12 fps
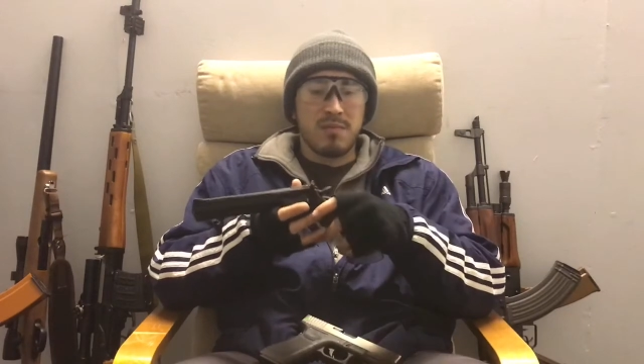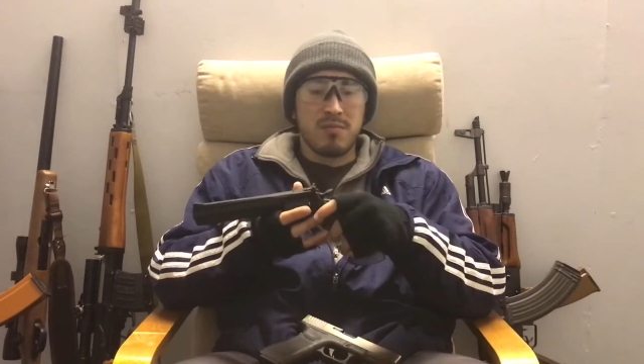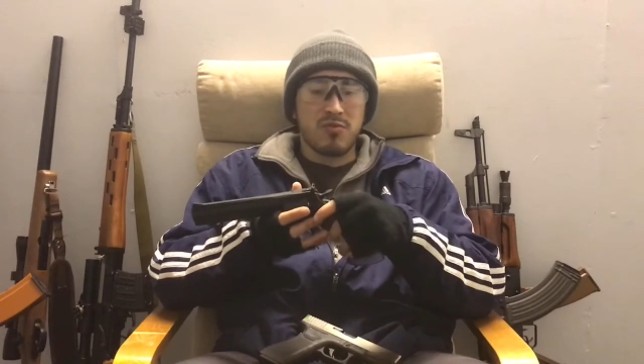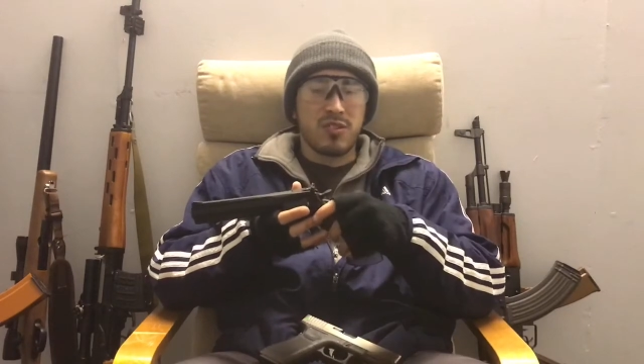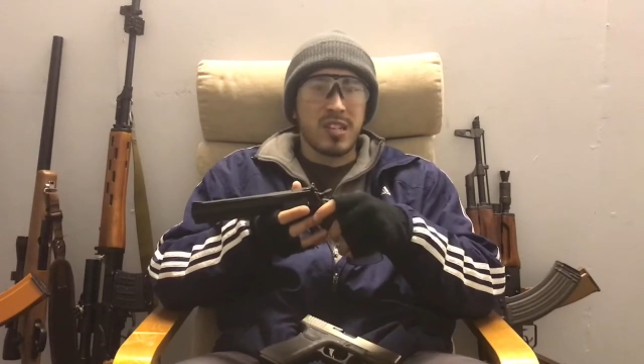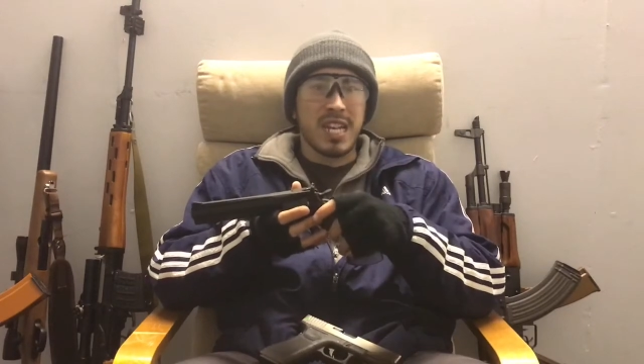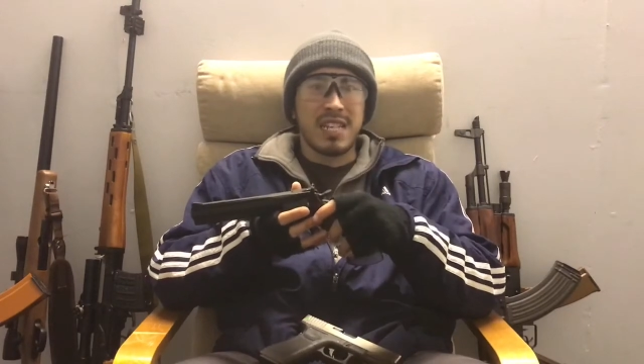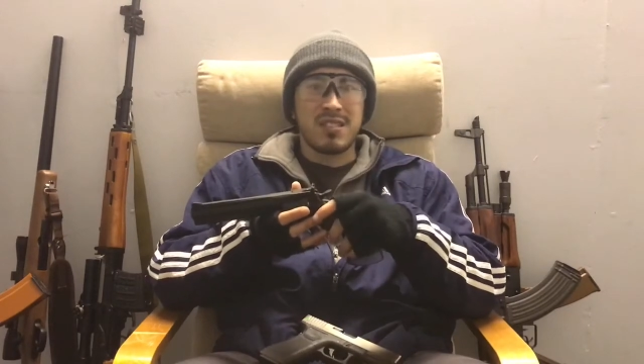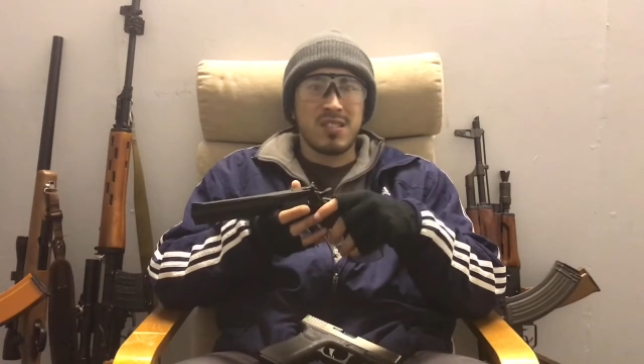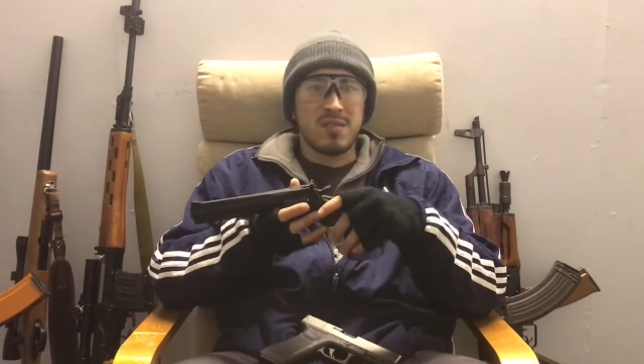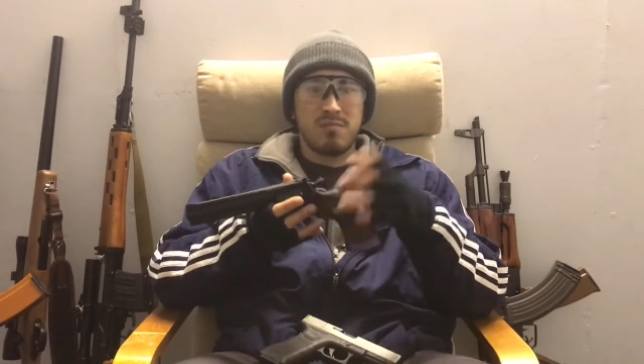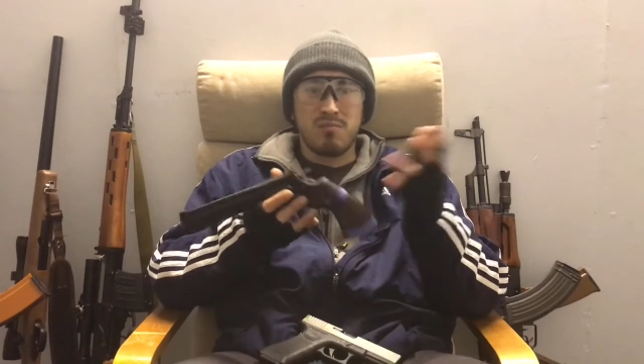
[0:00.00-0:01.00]
green gas
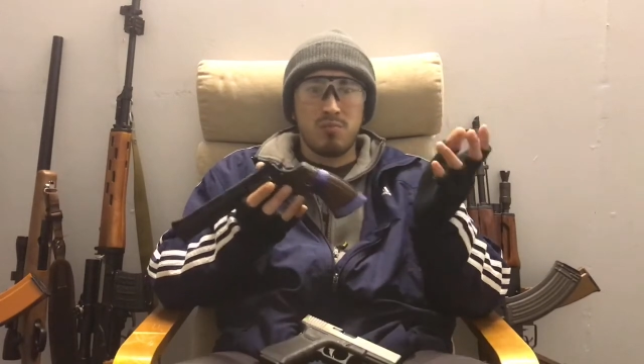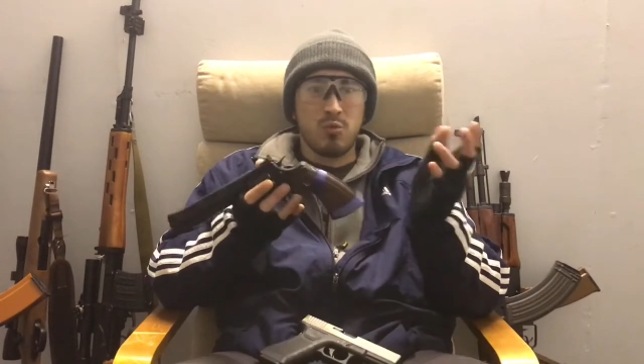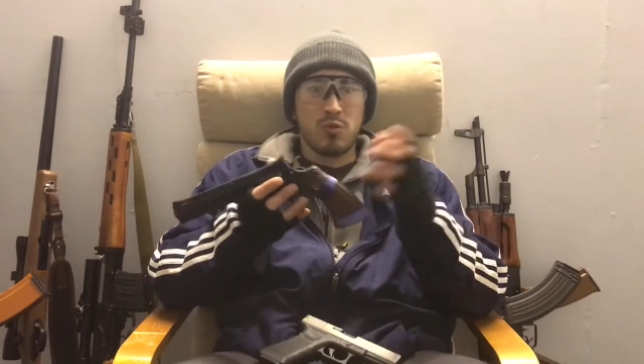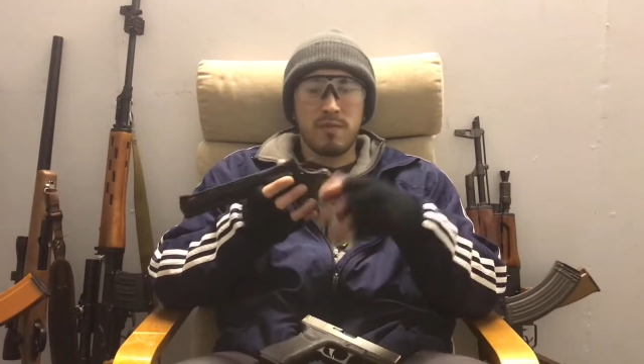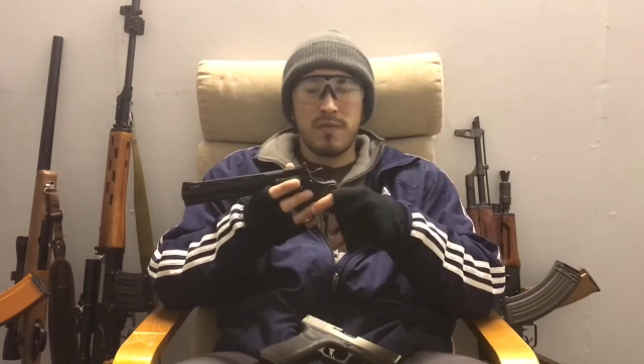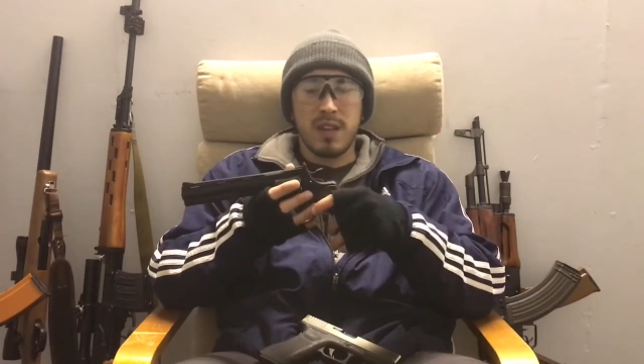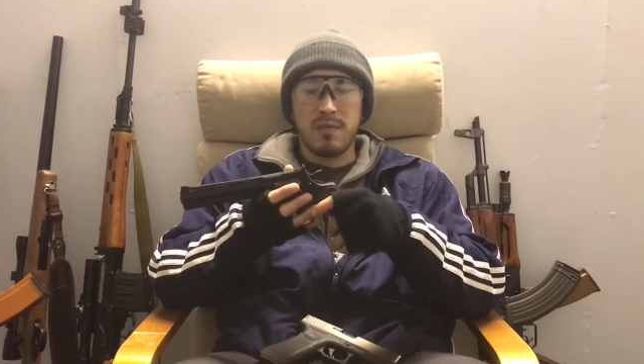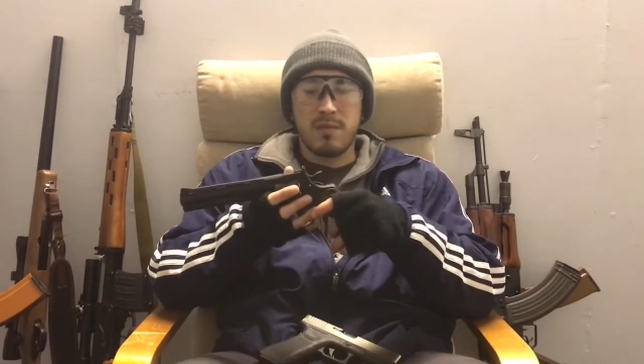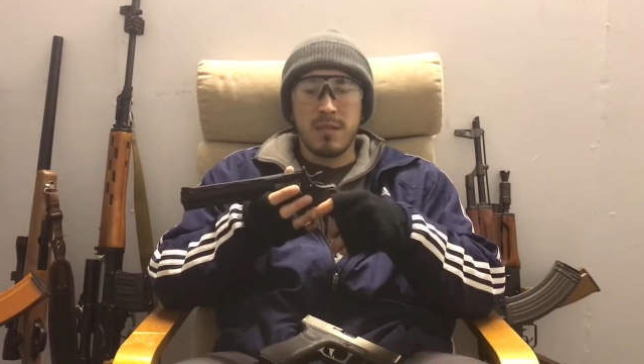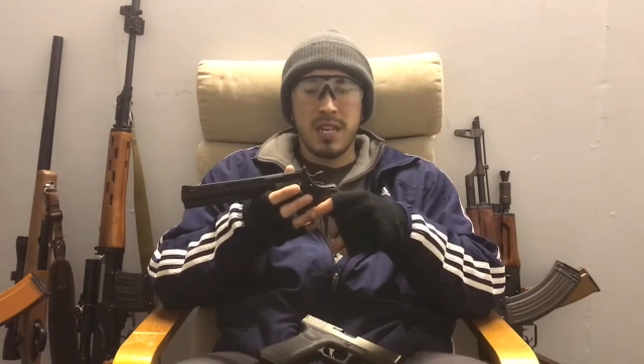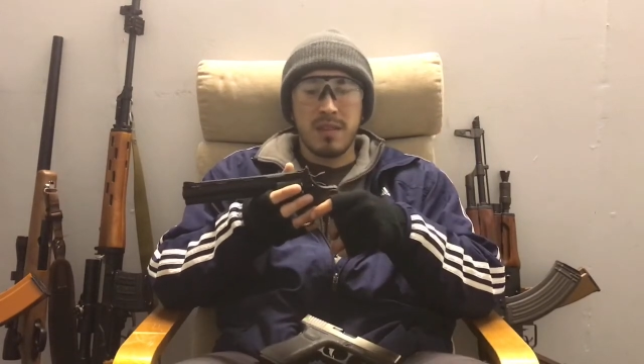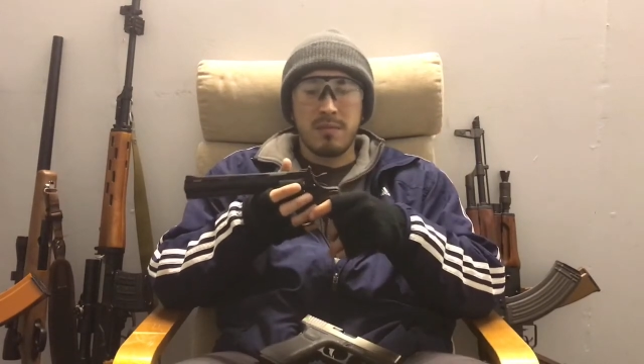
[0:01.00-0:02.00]
is more than fine for
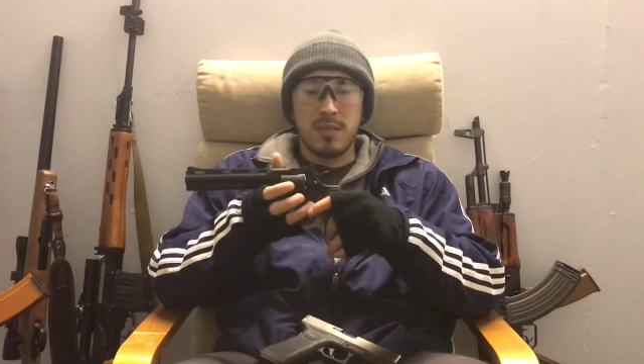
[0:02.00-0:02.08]
me.